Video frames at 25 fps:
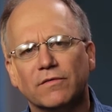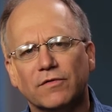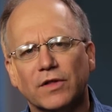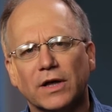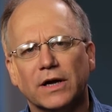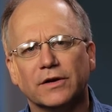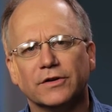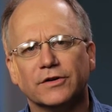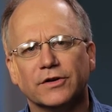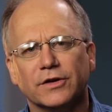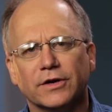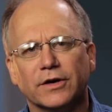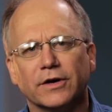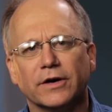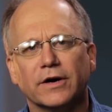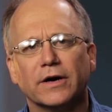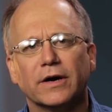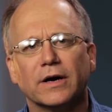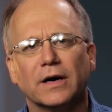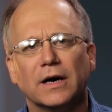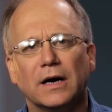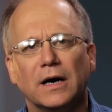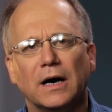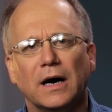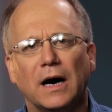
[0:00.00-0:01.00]
of that year,
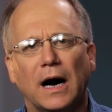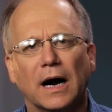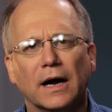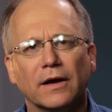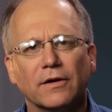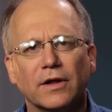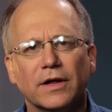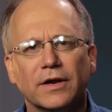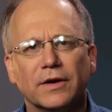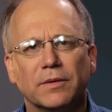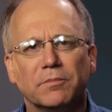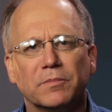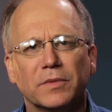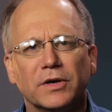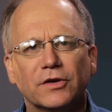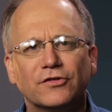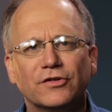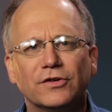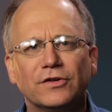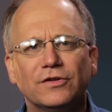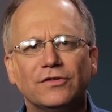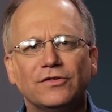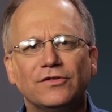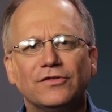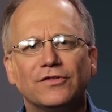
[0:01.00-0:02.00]
I led a
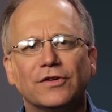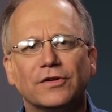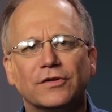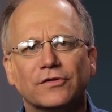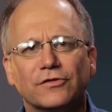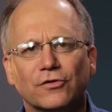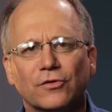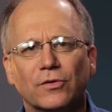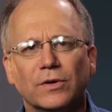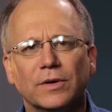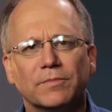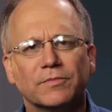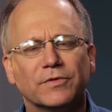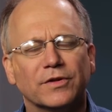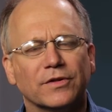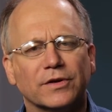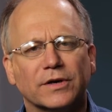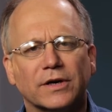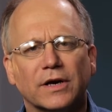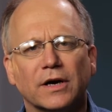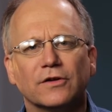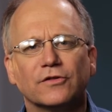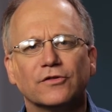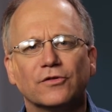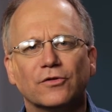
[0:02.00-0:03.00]
missions trip to the
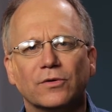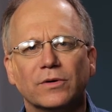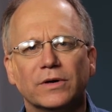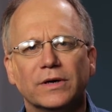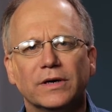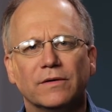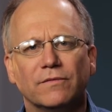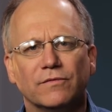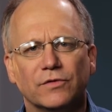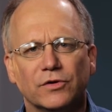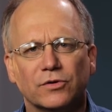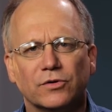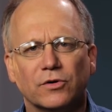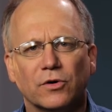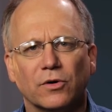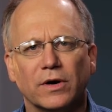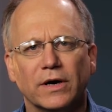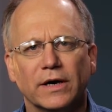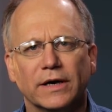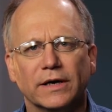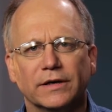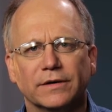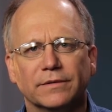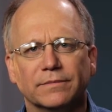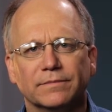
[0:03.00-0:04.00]
country of
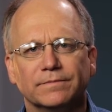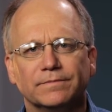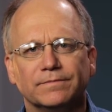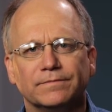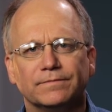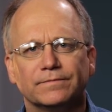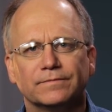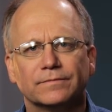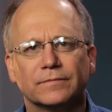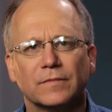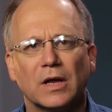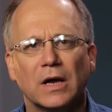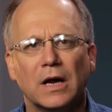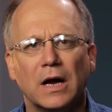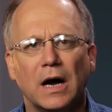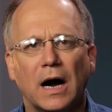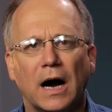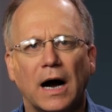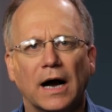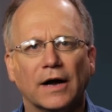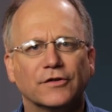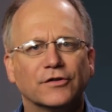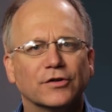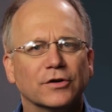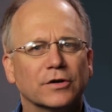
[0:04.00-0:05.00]
Ukraine.
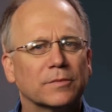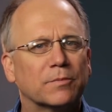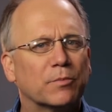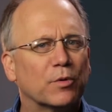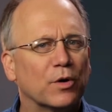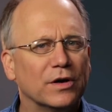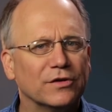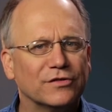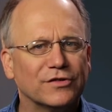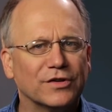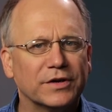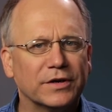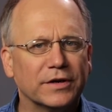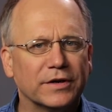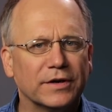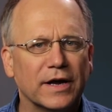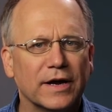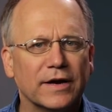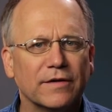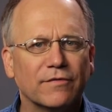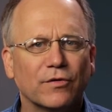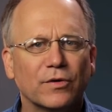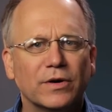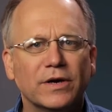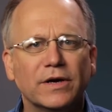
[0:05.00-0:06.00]
I took President
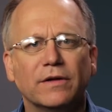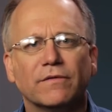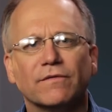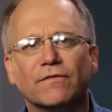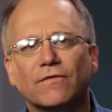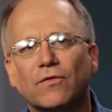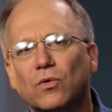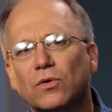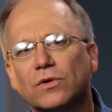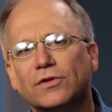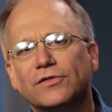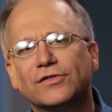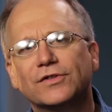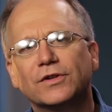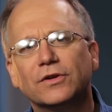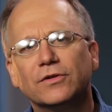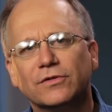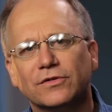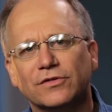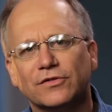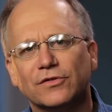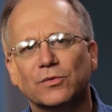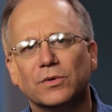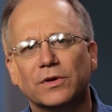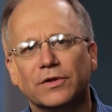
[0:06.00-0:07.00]
Avery and 4
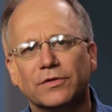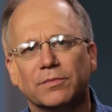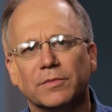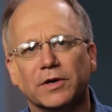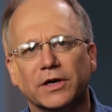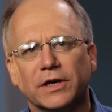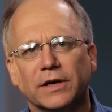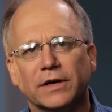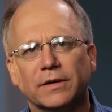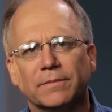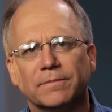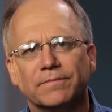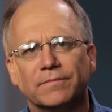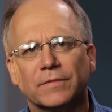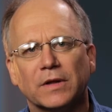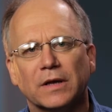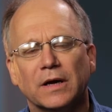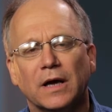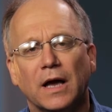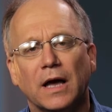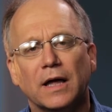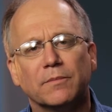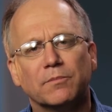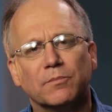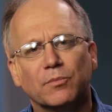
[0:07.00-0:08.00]
students with me,
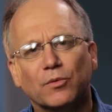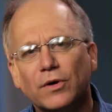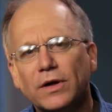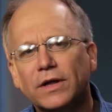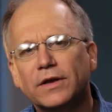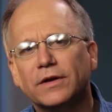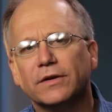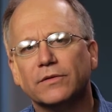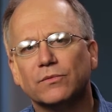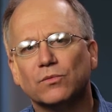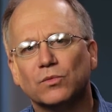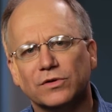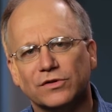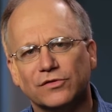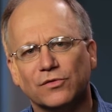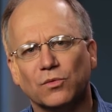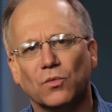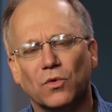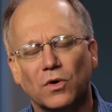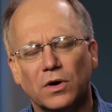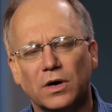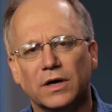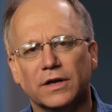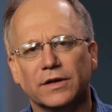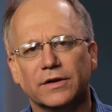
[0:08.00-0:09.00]
and Brennan was
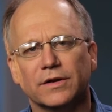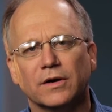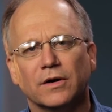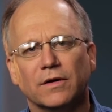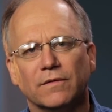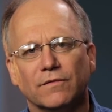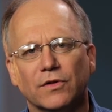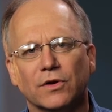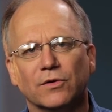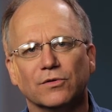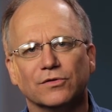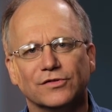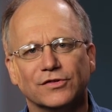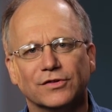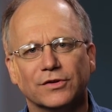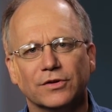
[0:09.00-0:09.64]
one of those